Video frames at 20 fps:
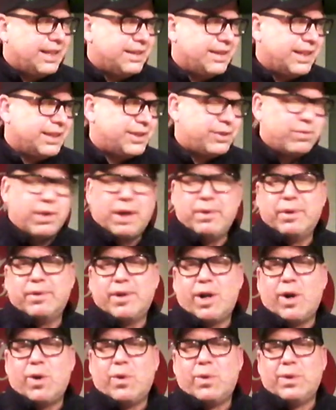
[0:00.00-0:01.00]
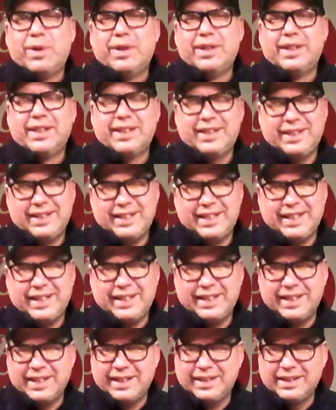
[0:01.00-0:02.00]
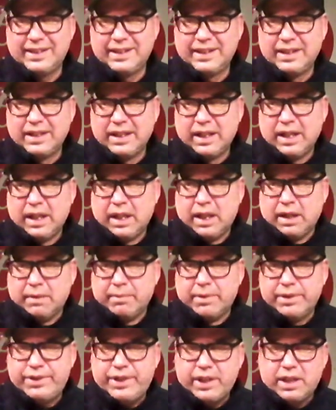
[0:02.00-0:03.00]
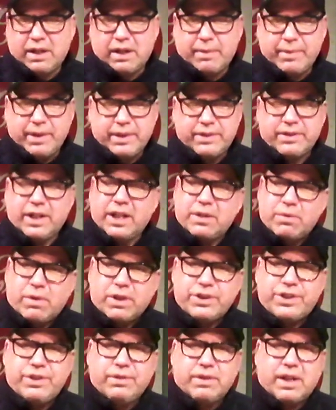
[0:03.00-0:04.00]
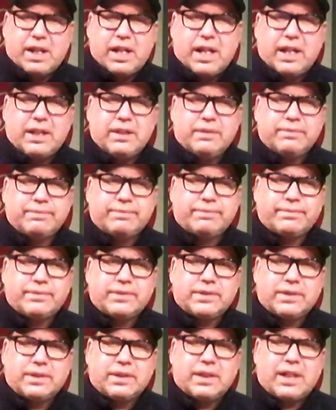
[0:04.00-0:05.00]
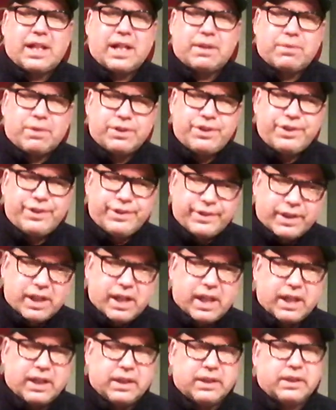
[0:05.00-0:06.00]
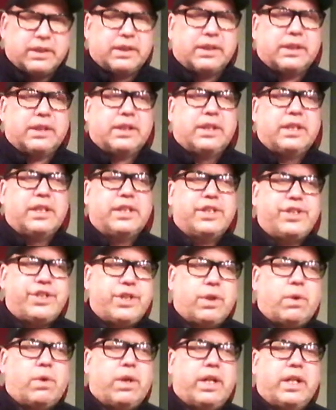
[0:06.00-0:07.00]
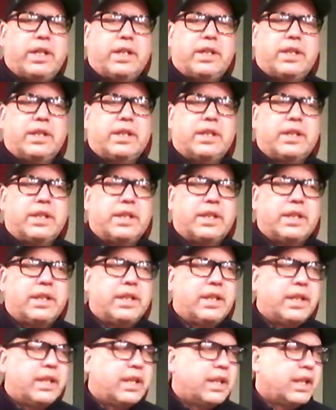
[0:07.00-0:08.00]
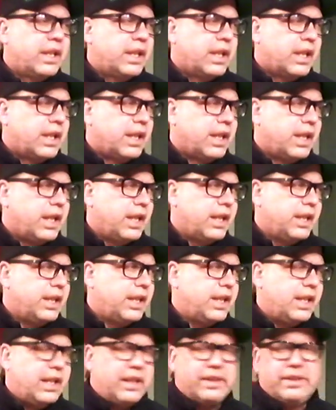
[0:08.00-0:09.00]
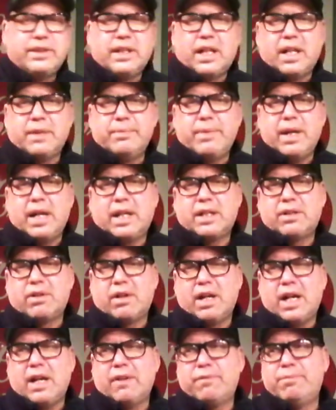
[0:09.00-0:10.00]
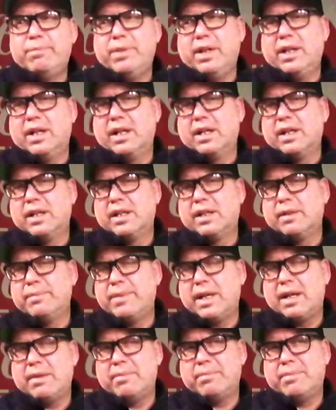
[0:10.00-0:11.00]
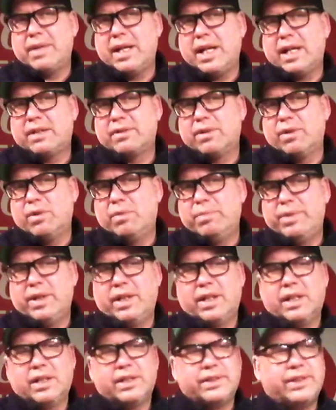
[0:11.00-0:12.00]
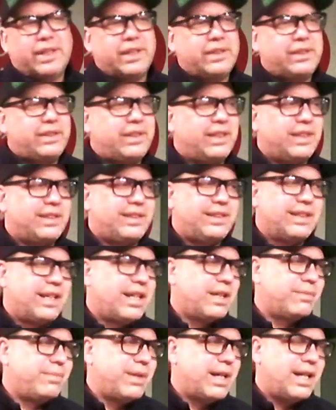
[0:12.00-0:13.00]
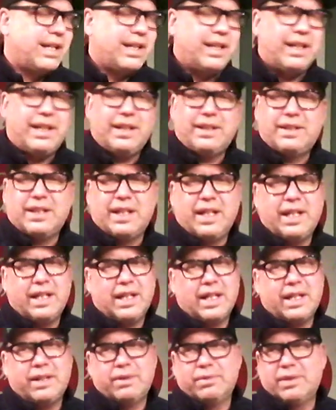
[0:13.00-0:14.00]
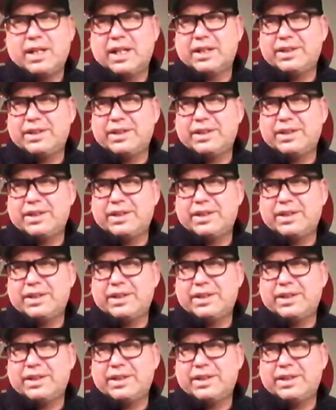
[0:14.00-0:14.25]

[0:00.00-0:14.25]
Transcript: that's the way we roll. And but I mean, drink what you like what you drink, enjoy it. And it's not about craft beer or about macro beers. It's not about anything. I don't like